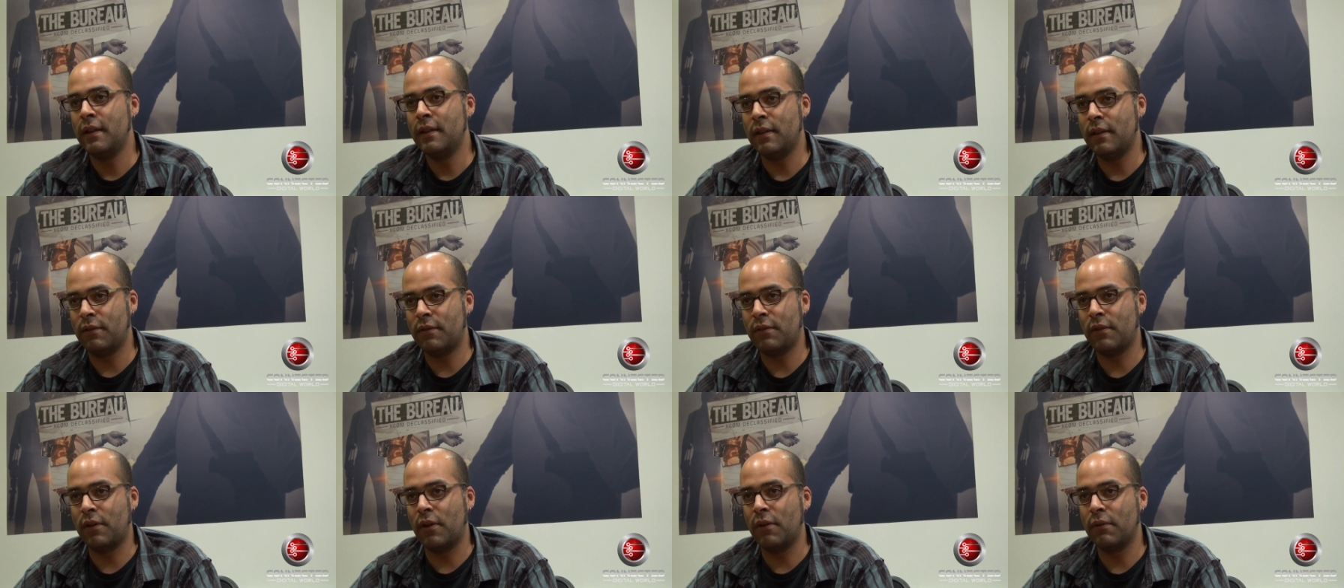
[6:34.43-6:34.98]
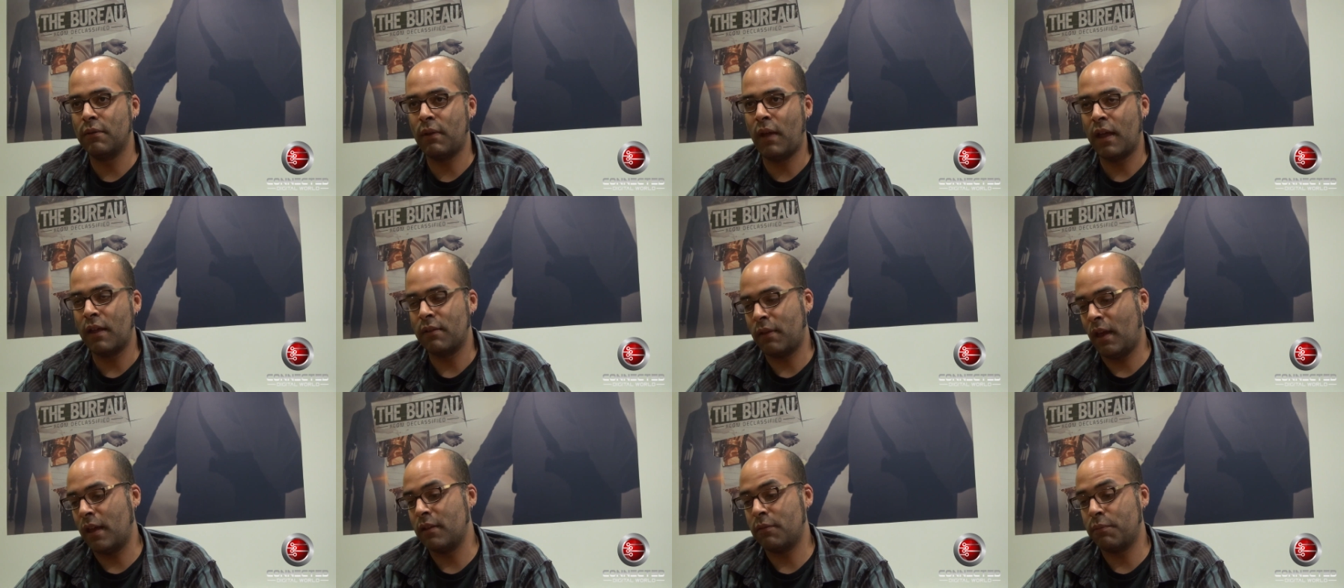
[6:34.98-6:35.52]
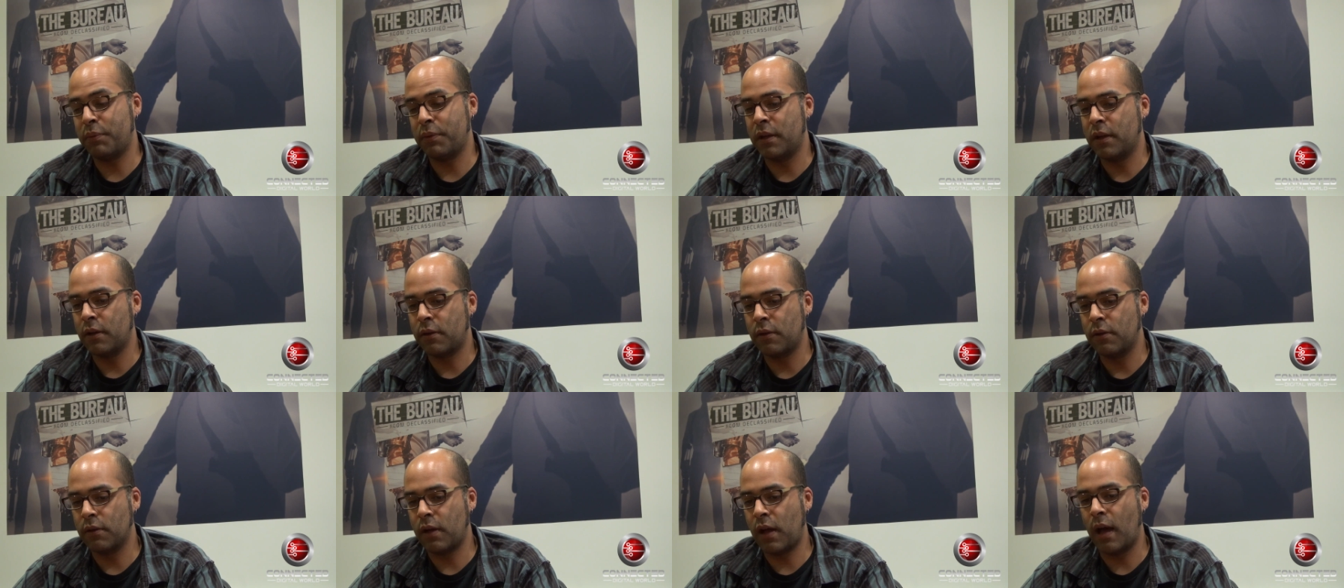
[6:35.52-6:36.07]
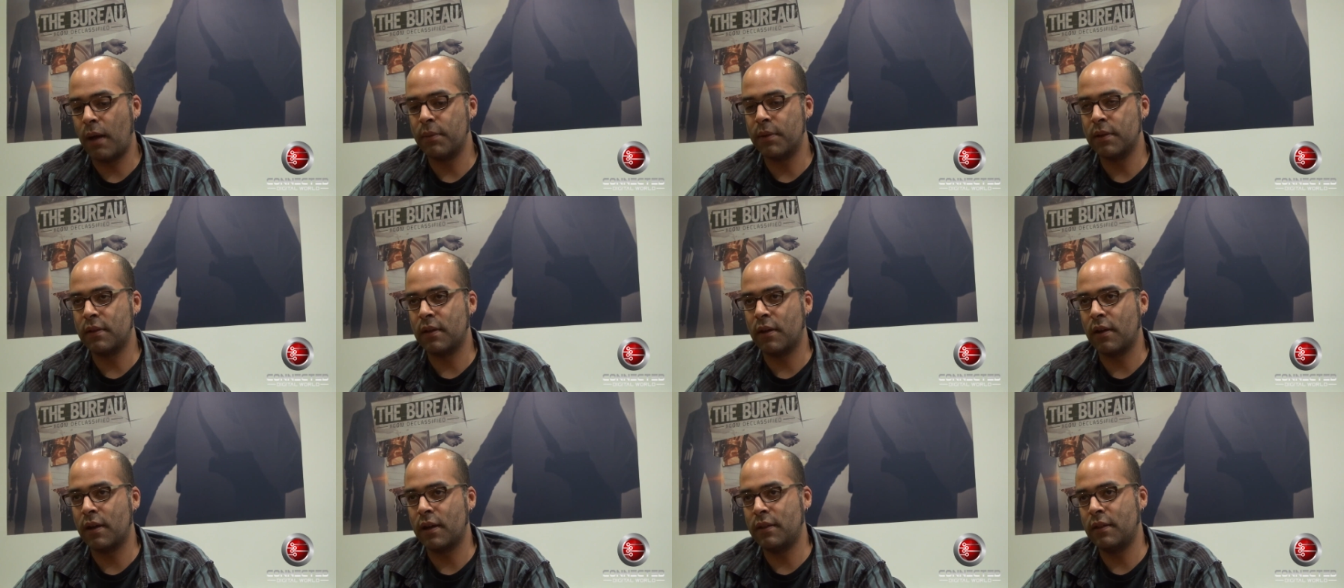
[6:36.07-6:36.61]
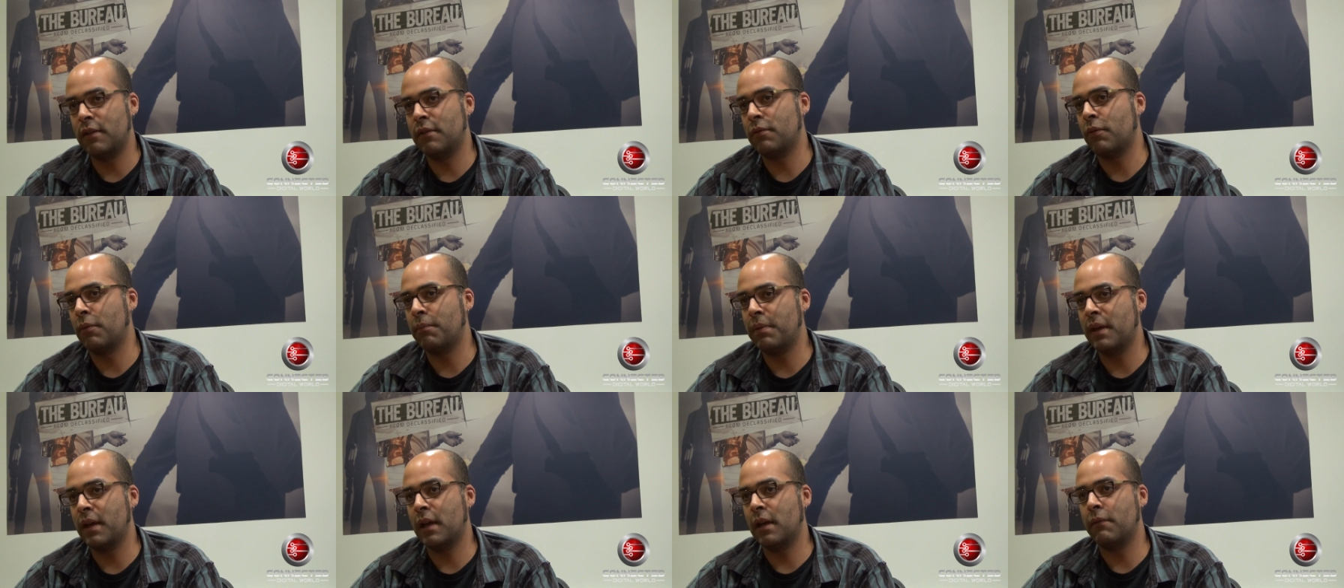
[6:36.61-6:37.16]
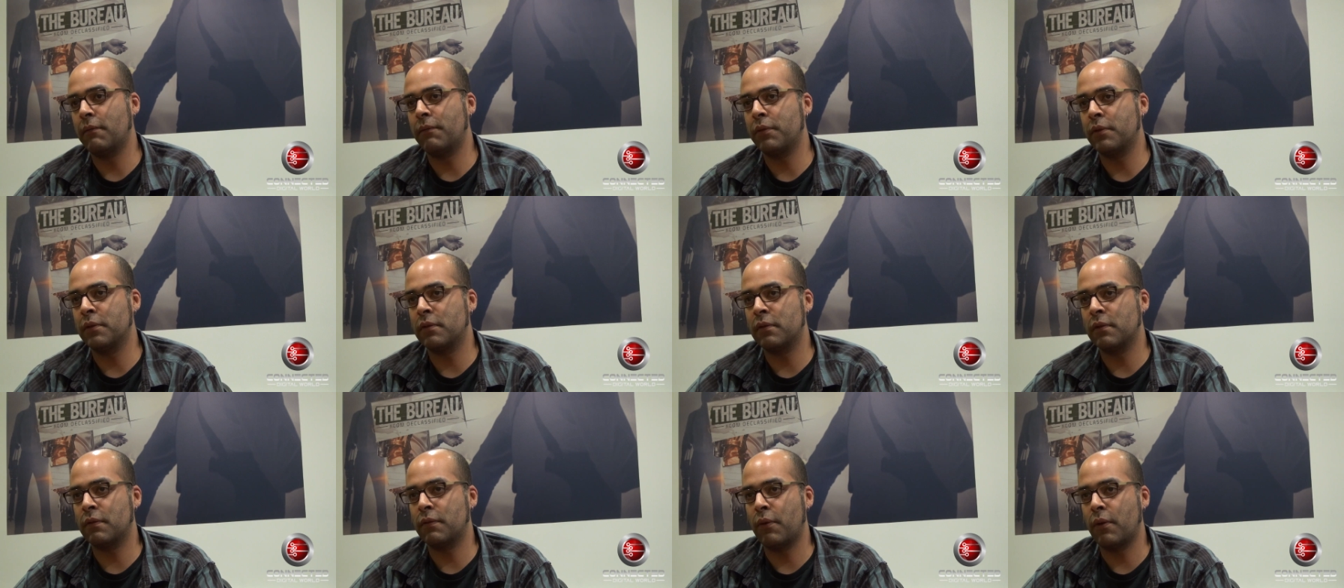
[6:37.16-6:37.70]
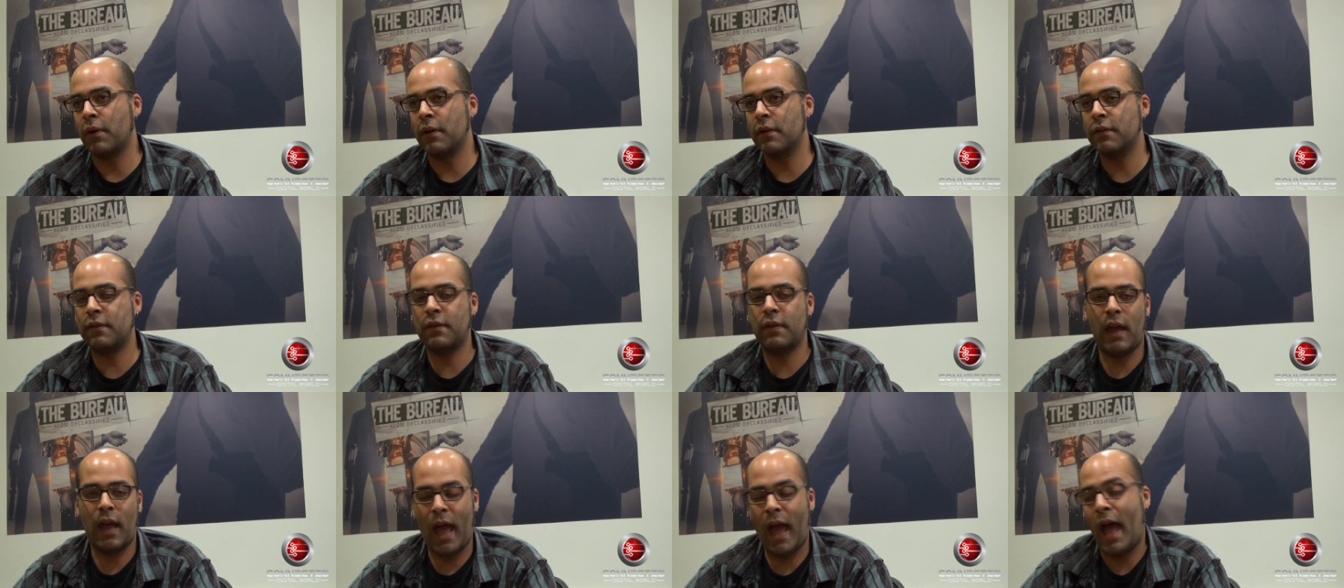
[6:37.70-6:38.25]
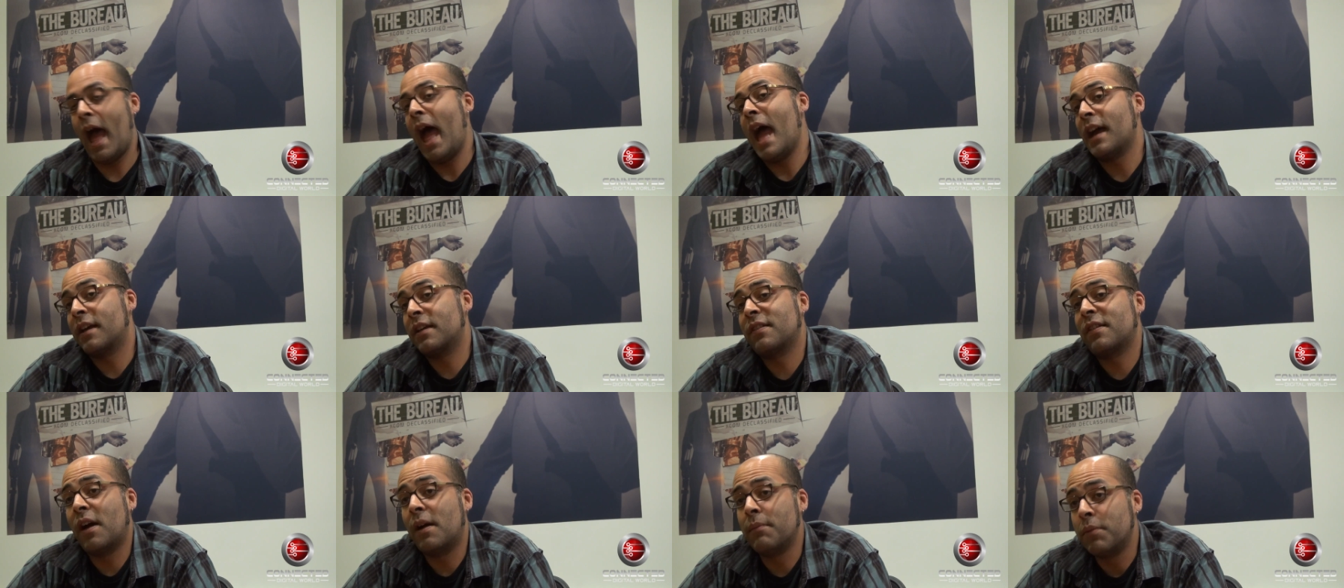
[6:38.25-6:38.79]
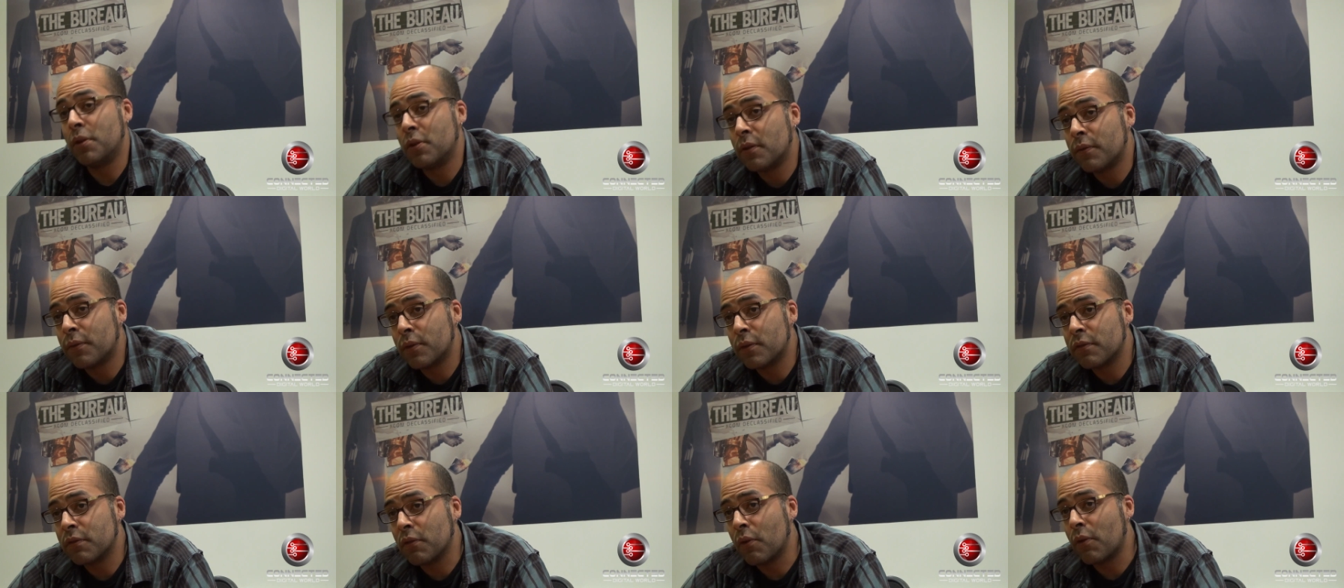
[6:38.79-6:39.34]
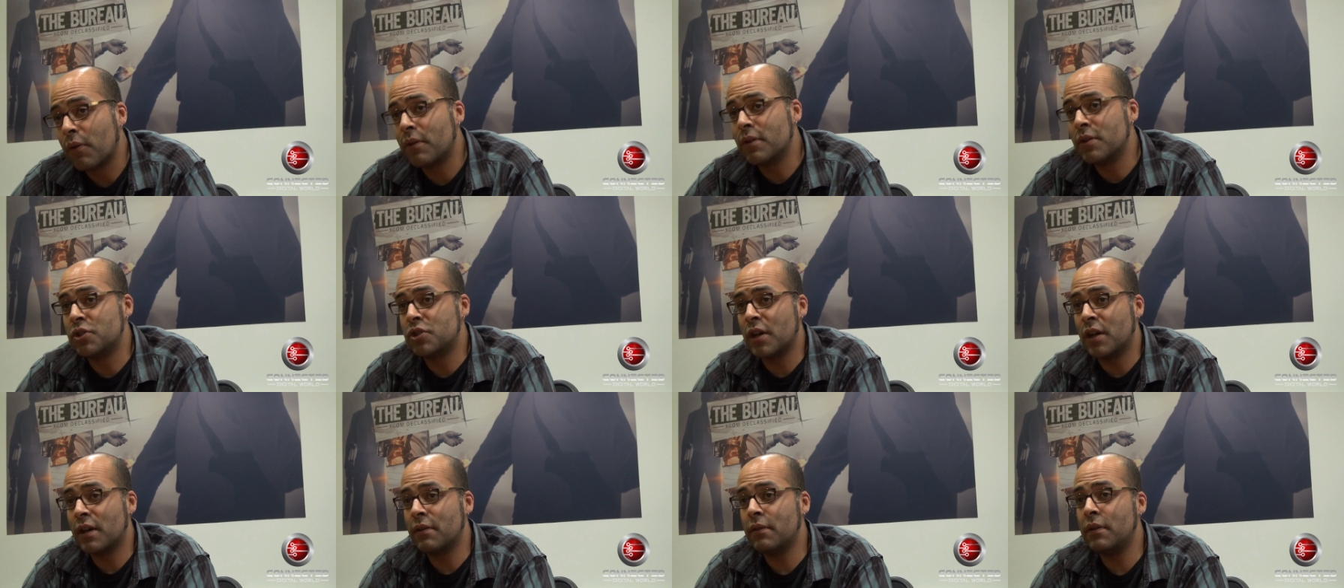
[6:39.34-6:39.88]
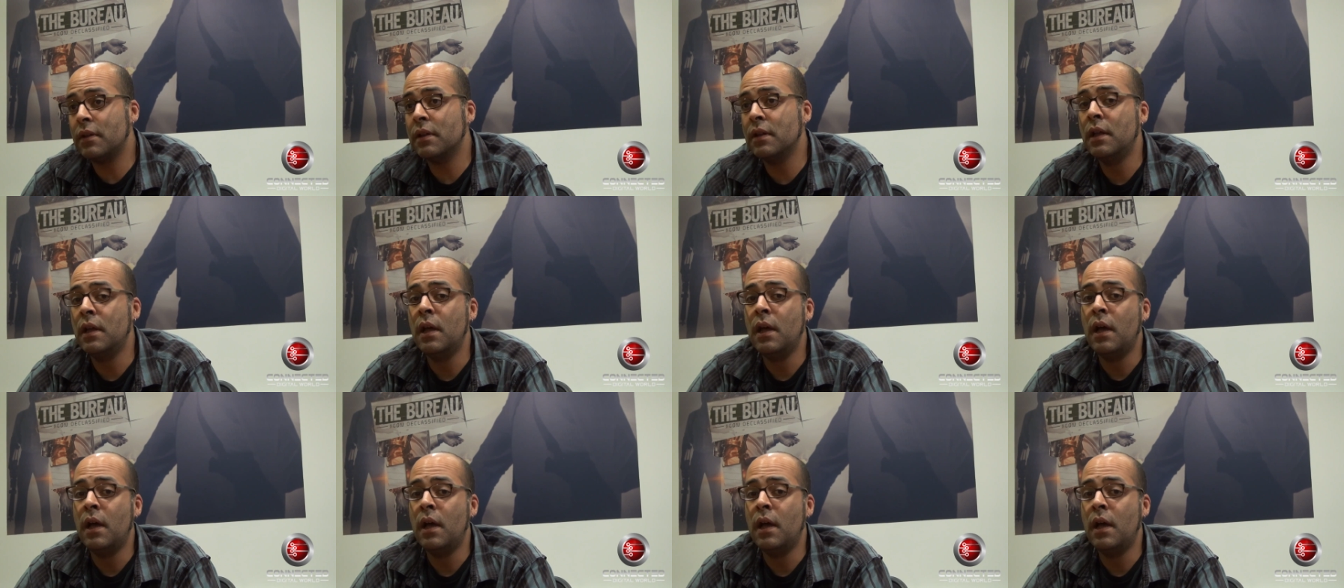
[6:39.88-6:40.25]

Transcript: These as political commentary. These were big influences for us. XCOM universe lore in general.